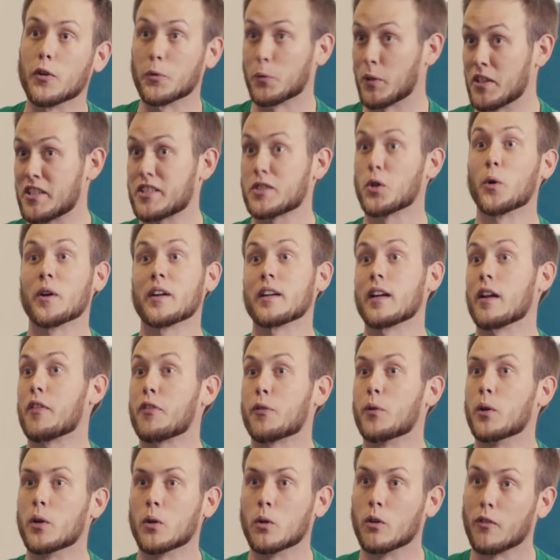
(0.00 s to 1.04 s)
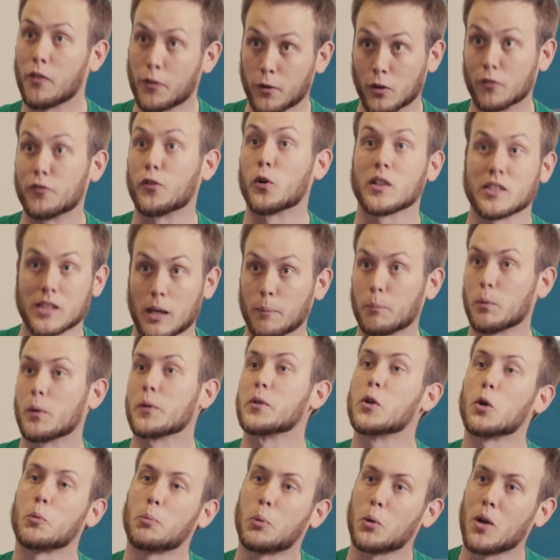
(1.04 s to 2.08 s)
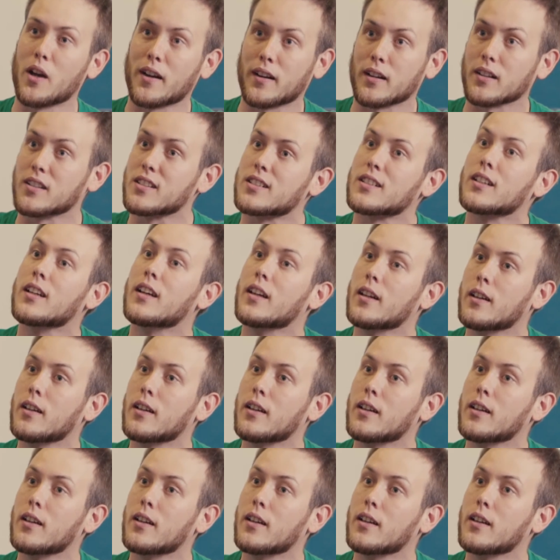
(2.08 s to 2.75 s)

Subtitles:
restoring it through, for example, your products?